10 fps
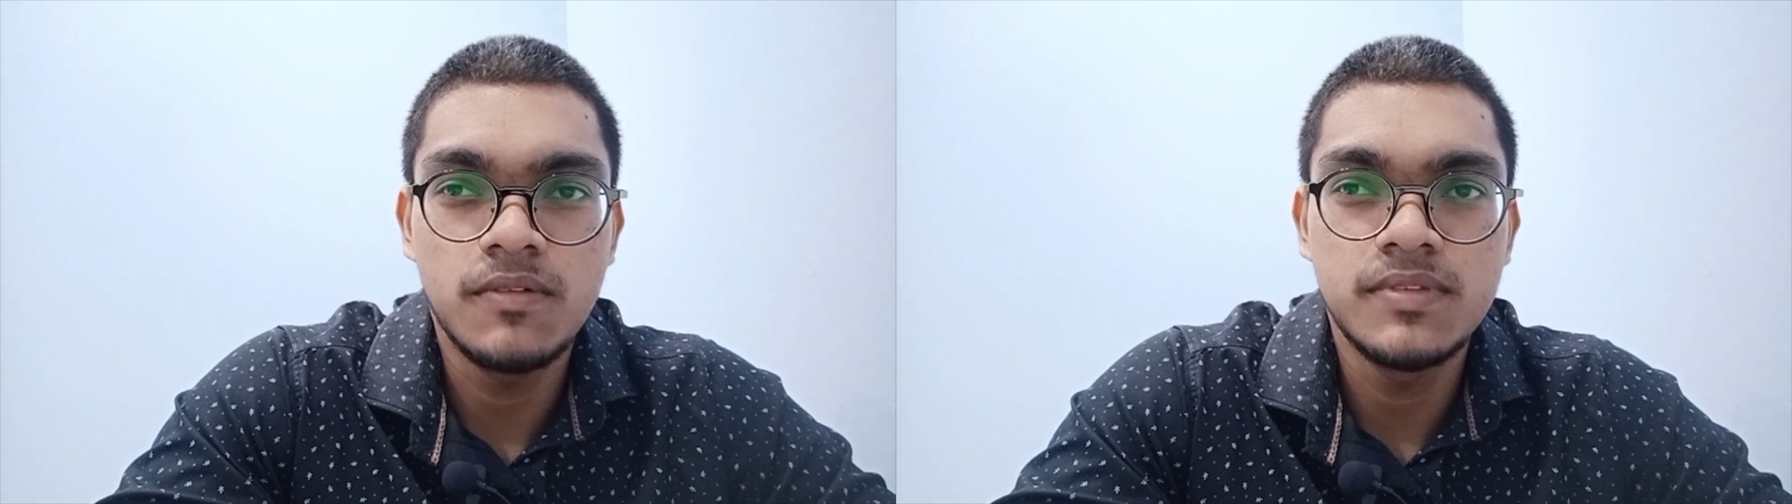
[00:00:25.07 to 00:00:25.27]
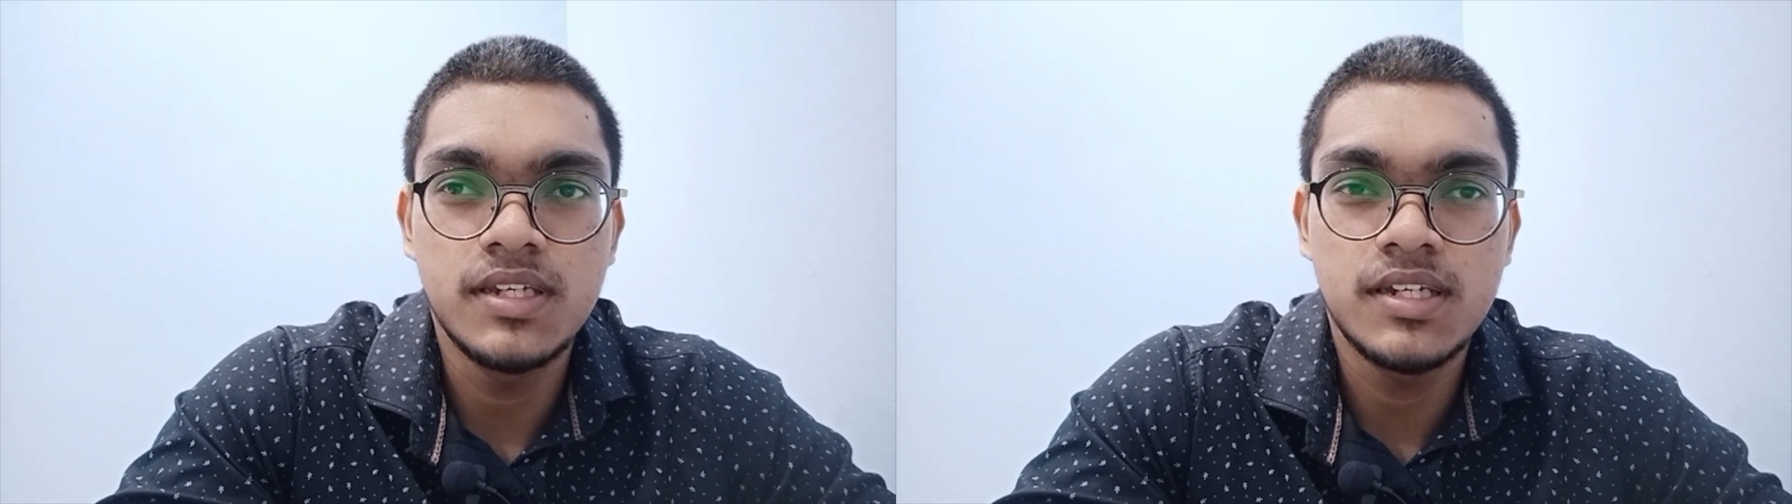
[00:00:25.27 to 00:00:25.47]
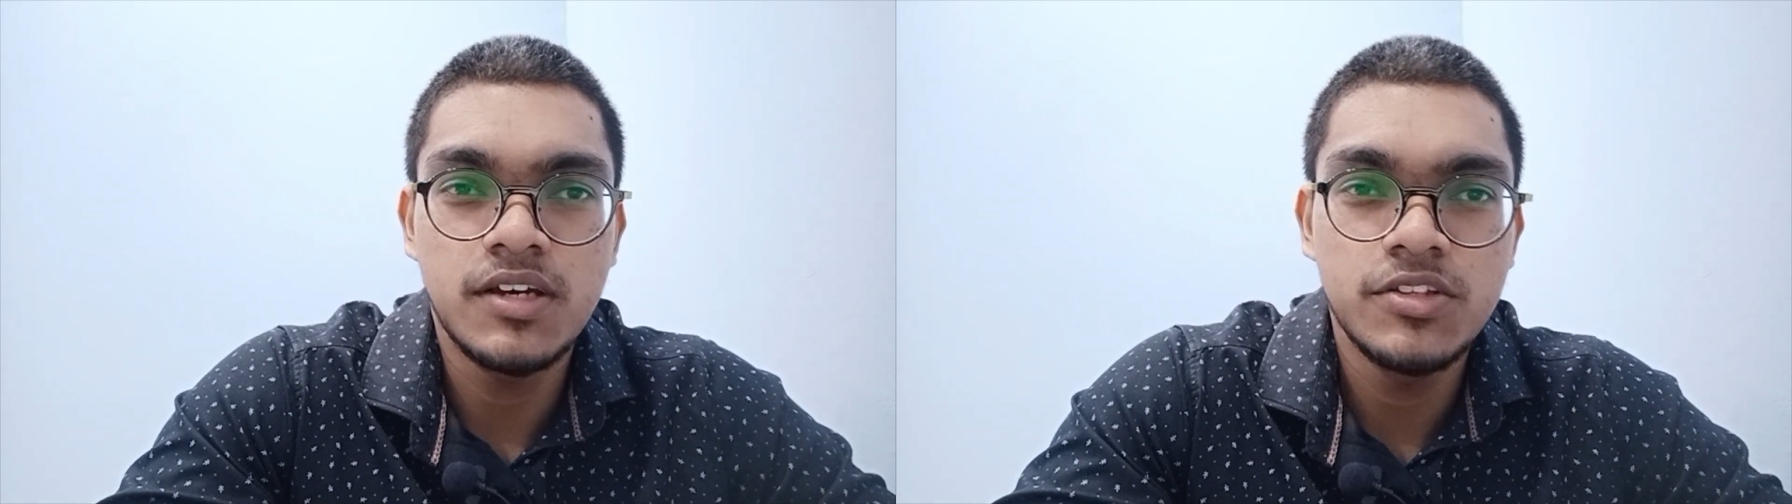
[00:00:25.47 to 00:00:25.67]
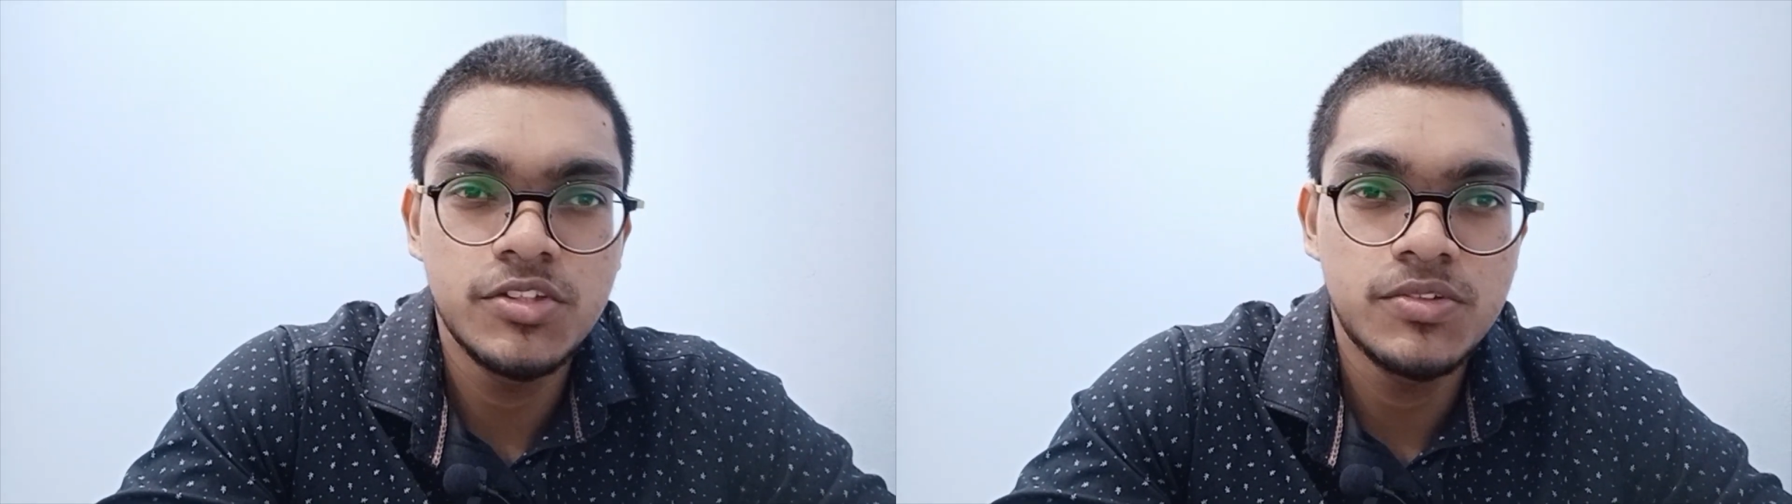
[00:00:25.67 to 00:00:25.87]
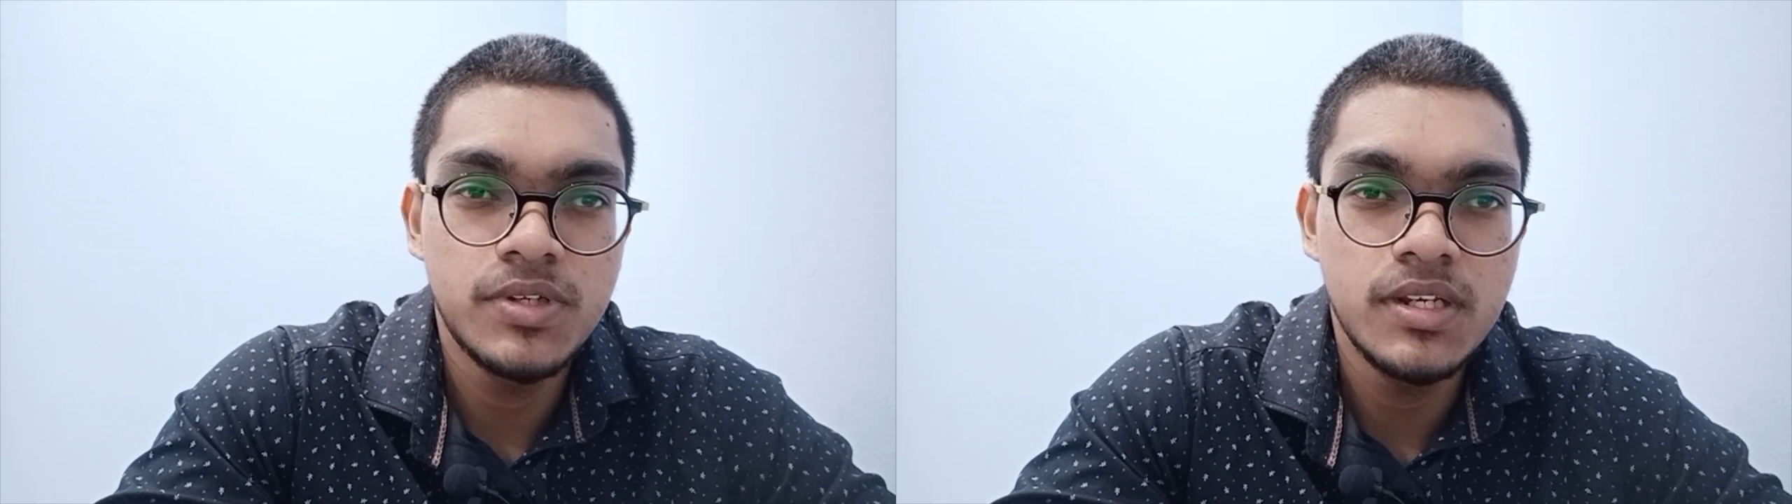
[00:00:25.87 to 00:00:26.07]
of the
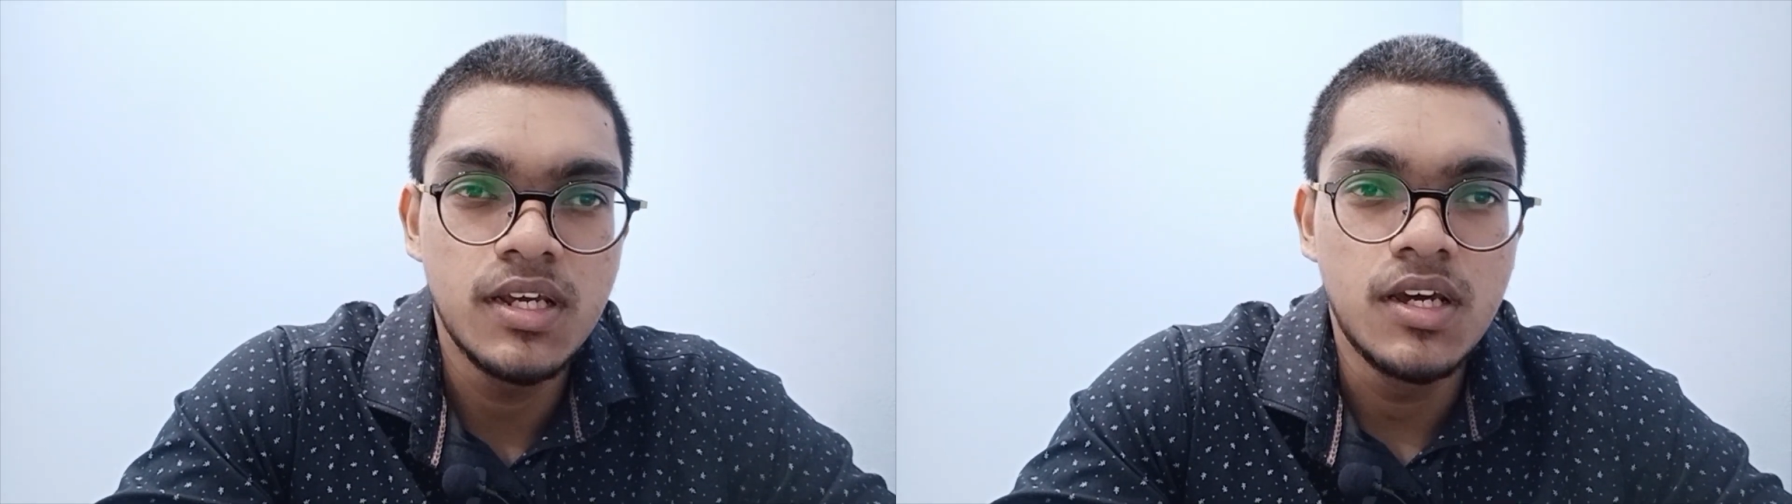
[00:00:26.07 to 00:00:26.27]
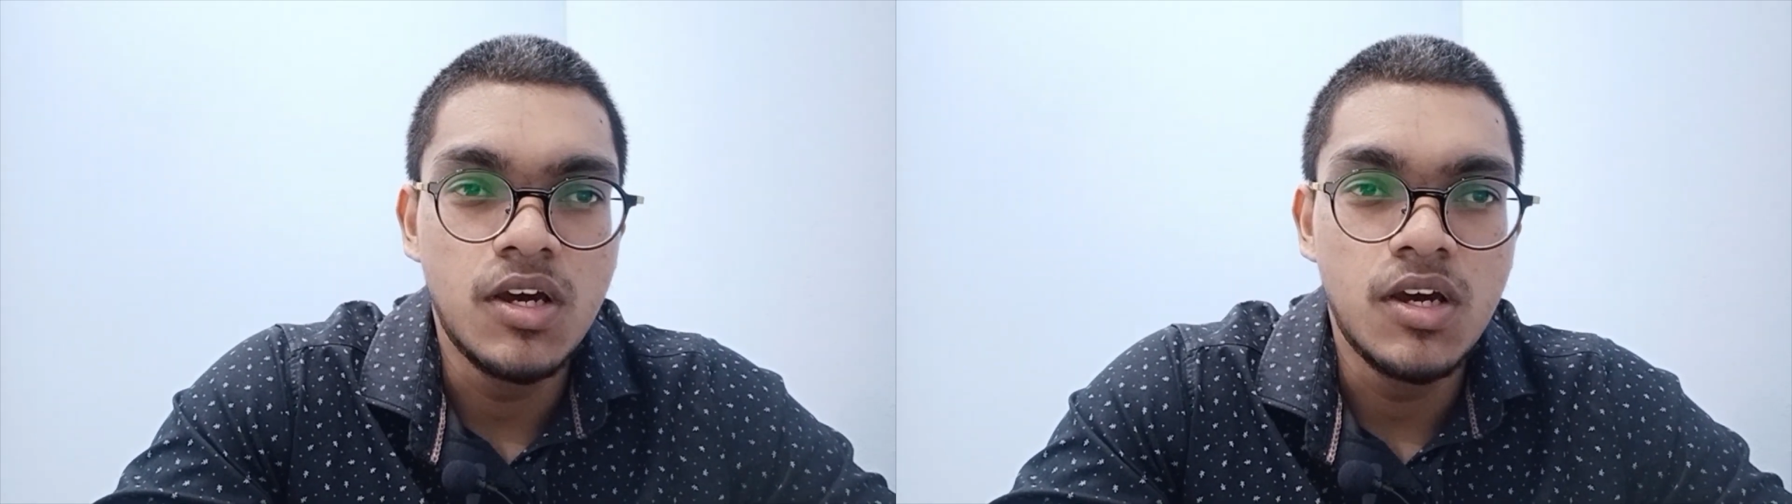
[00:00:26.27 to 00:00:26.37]
country